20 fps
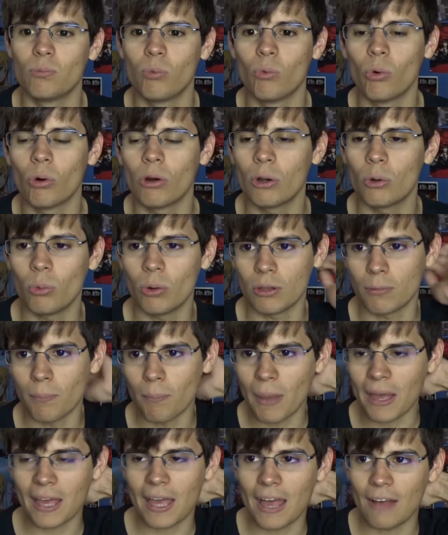worry with
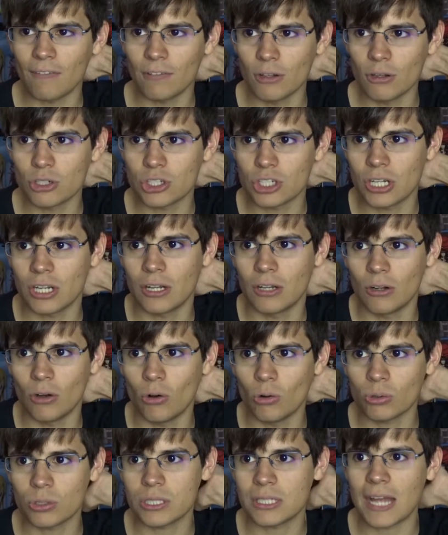Mega Evolution and the
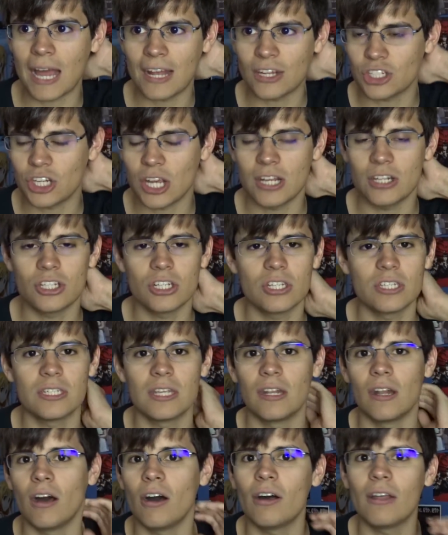whole stat changes
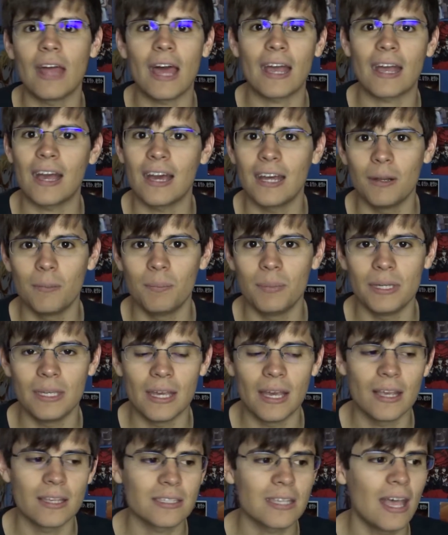and all that kind of
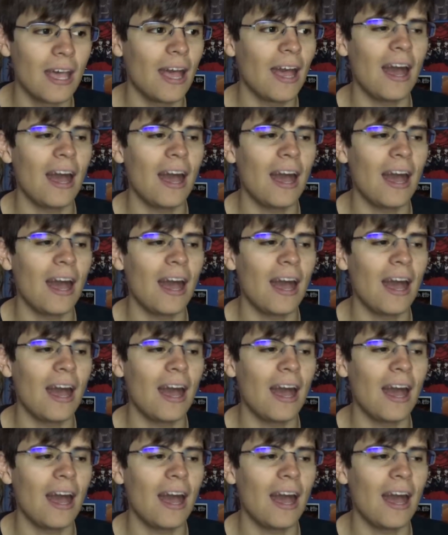BS.